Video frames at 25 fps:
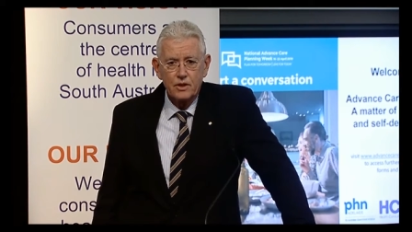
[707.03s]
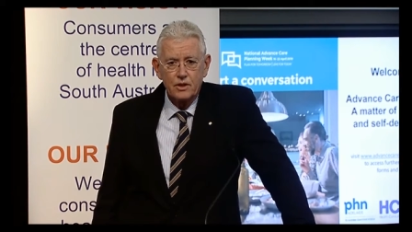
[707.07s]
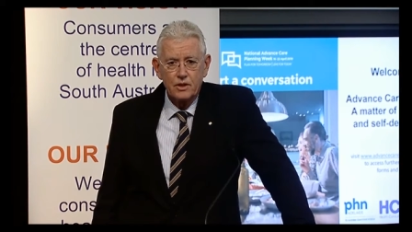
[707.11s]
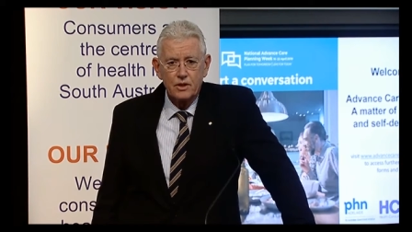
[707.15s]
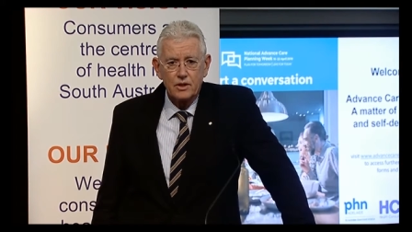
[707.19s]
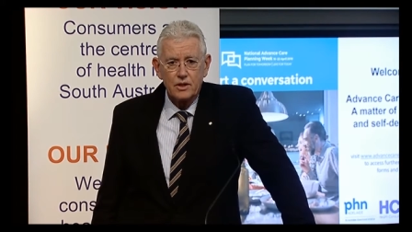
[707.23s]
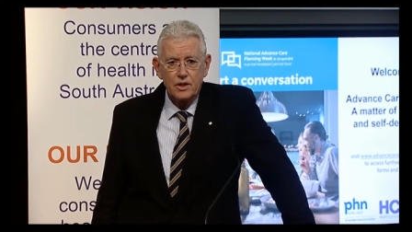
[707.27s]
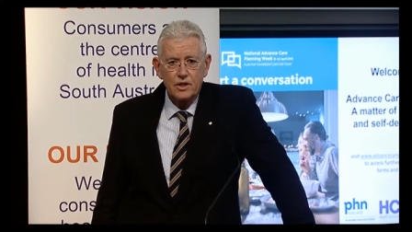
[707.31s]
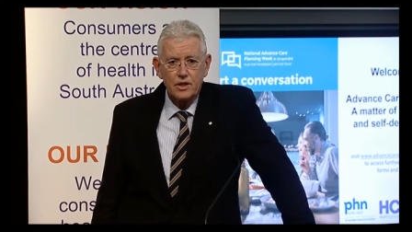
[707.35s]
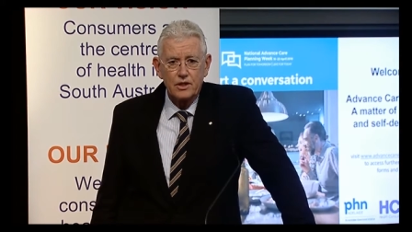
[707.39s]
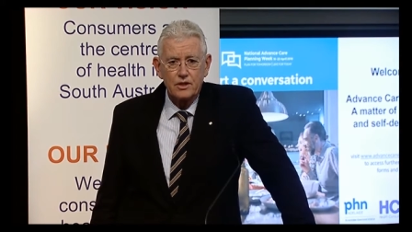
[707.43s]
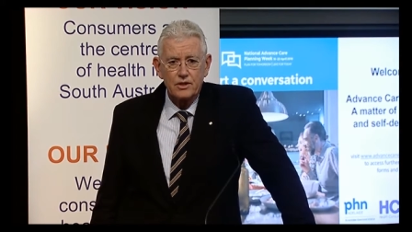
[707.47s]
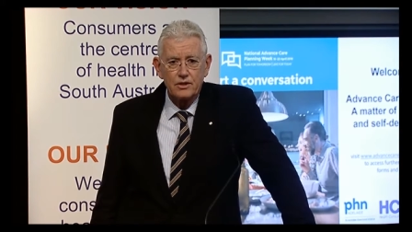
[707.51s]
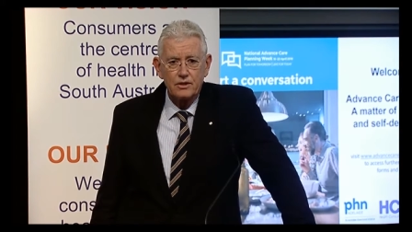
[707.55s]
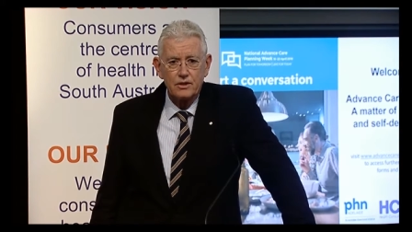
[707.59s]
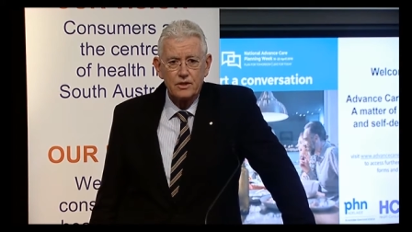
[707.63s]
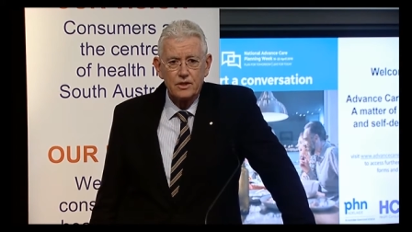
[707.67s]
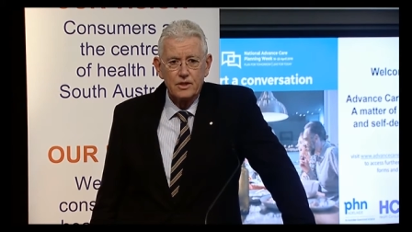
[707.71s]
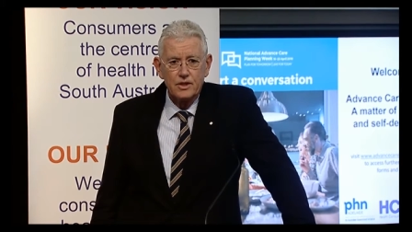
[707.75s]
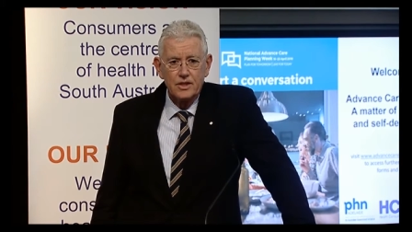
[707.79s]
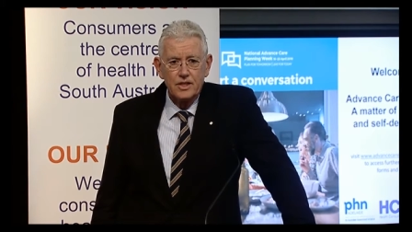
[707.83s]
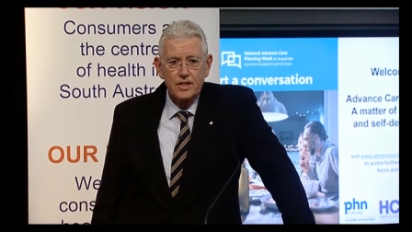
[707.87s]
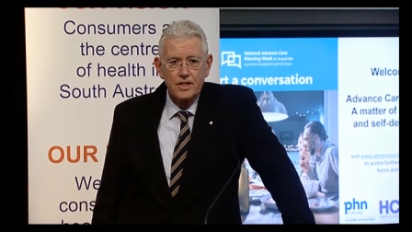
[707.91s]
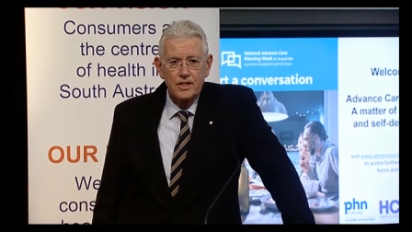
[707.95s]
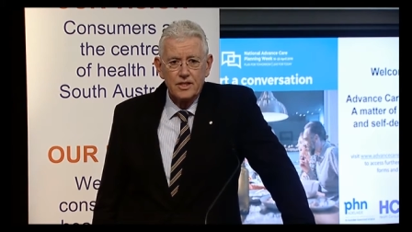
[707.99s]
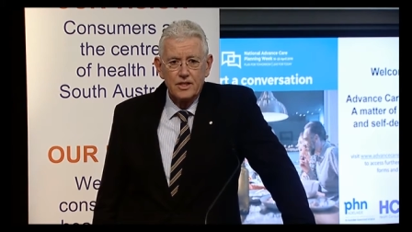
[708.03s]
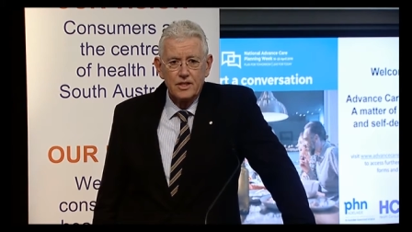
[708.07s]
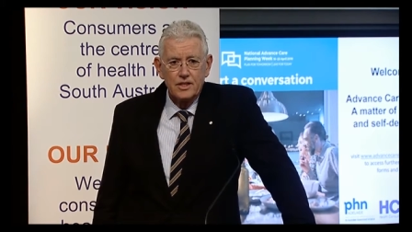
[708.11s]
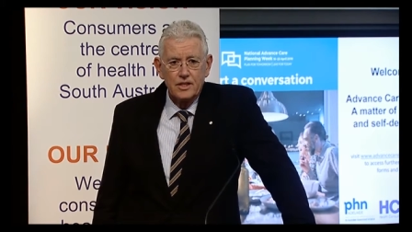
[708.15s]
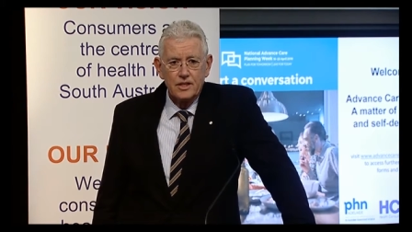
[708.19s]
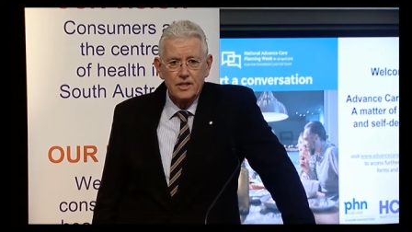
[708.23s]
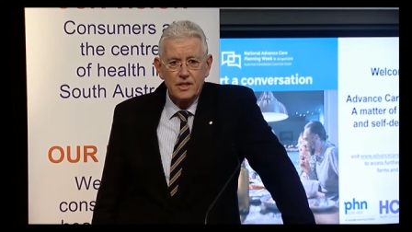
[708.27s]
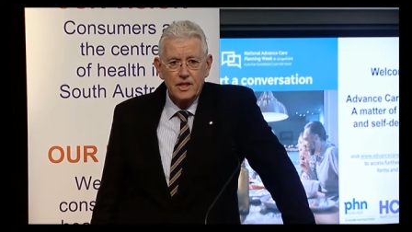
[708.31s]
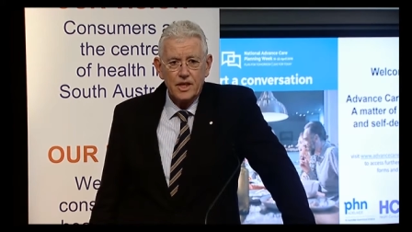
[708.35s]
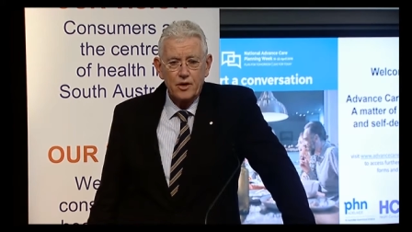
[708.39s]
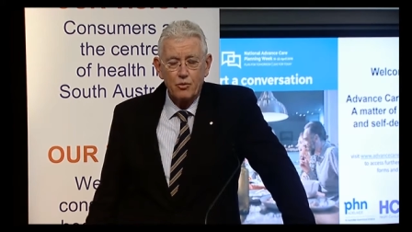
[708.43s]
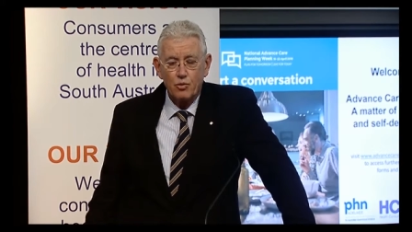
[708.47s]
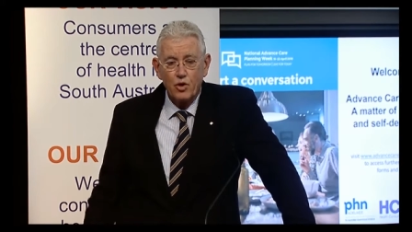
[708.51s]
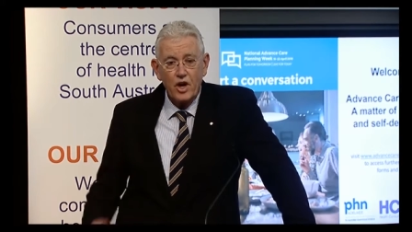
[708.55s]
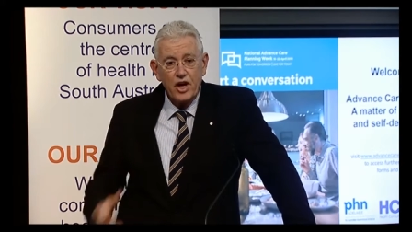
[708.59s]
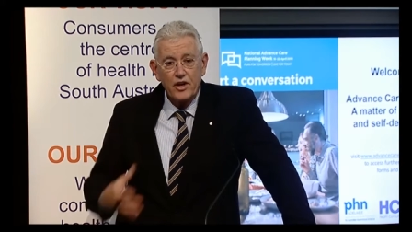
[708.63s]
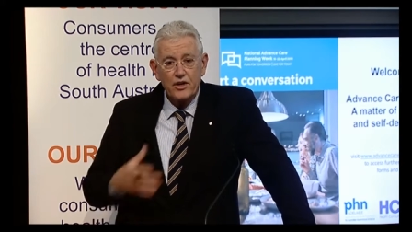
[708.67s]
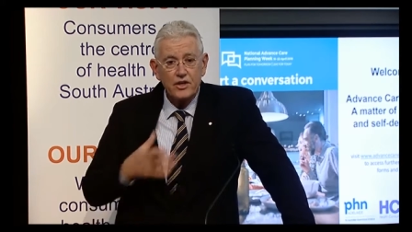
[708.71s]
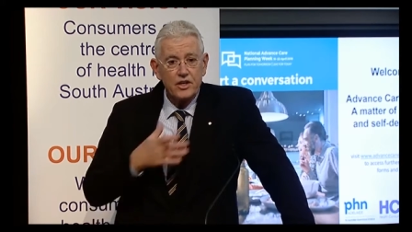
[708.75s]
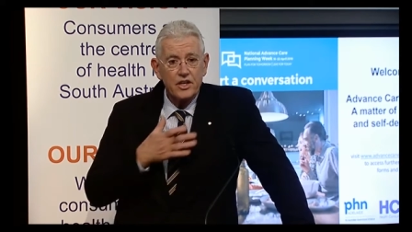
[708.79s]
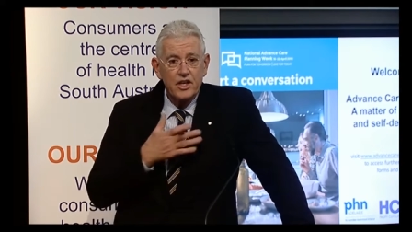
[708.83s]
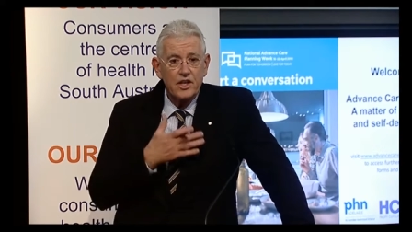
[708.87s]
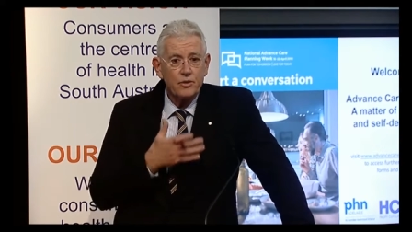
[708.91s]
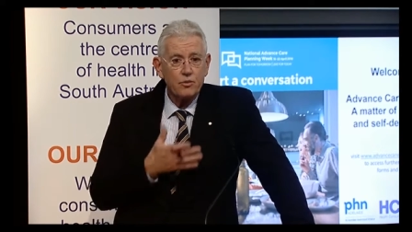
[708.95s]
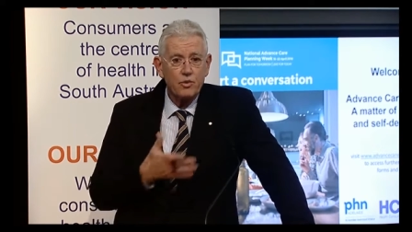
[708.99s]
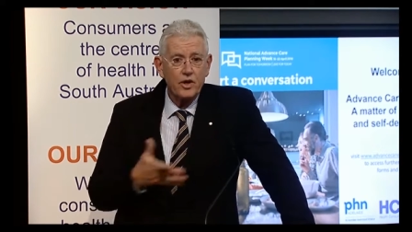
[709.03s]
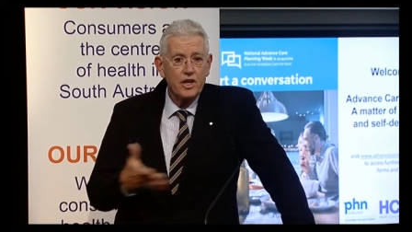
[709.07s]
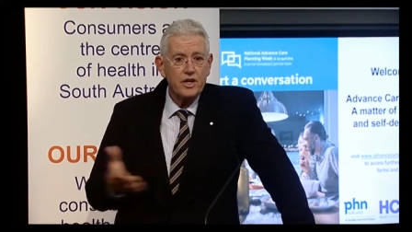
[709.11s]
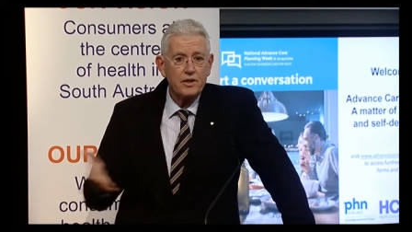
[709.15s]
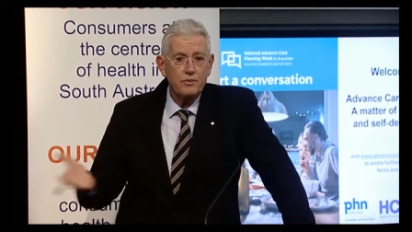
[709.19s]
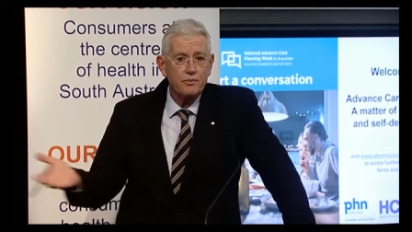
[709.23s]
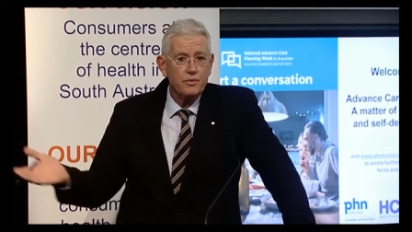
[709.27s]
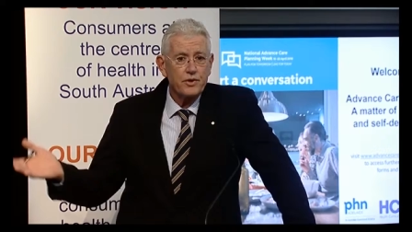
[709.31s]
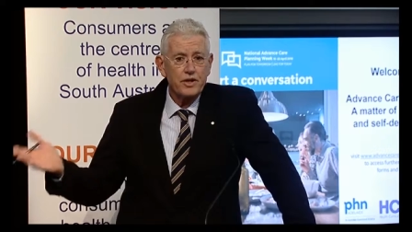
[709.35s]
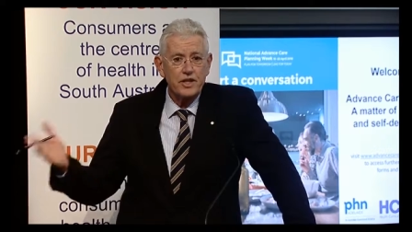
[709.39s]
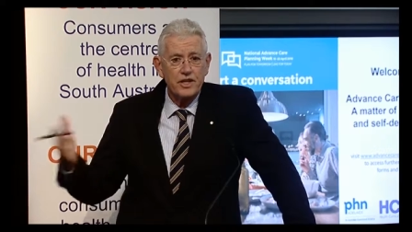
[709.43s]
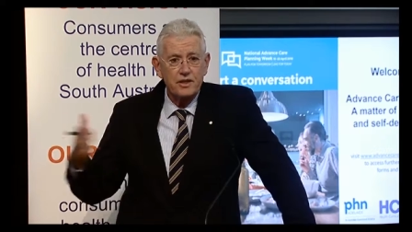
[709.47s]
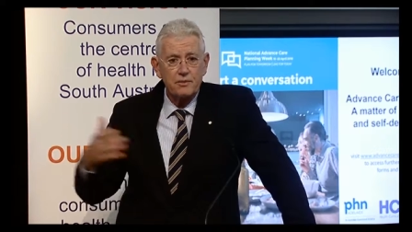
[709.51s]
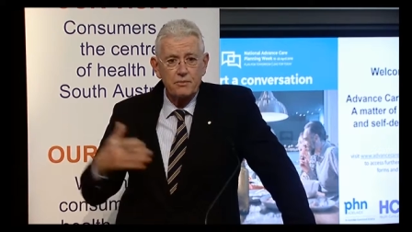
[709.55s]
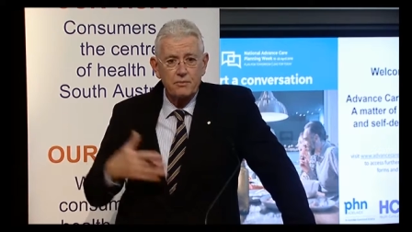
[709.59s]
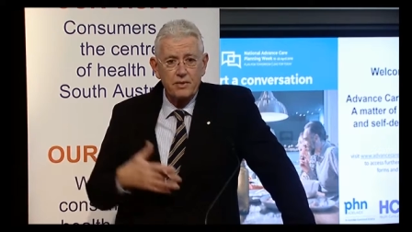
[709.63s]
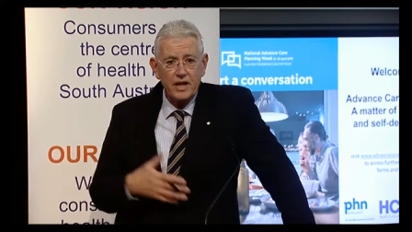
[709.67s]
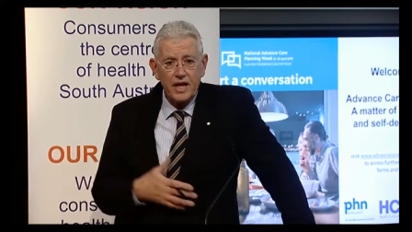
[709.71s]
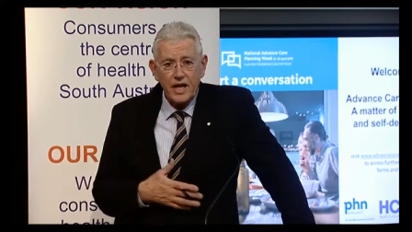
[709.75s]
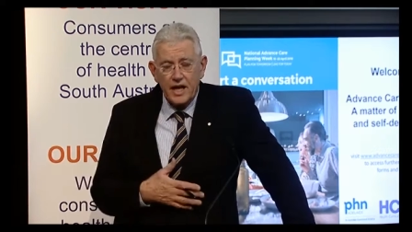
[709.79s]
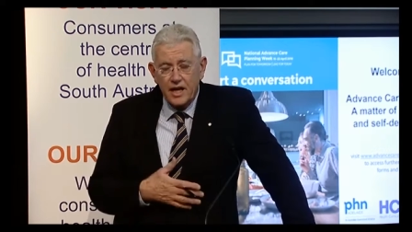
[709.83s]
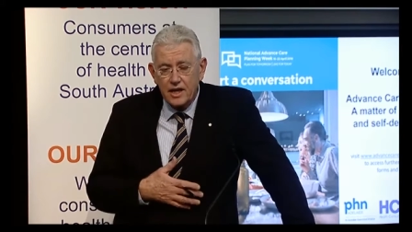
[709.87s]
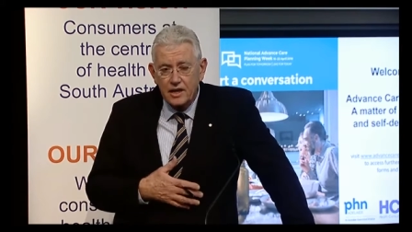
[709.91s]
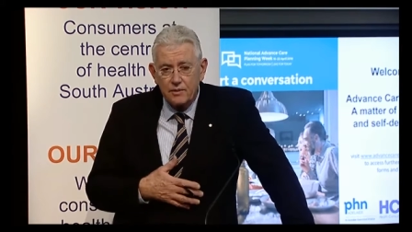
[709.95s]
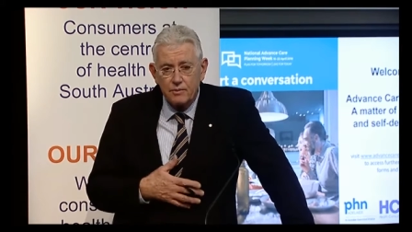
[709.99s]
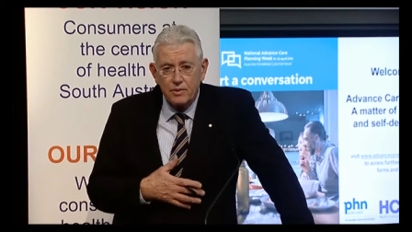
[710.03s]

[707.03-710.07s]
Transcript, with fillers: You know, it won't, it won't bring him back,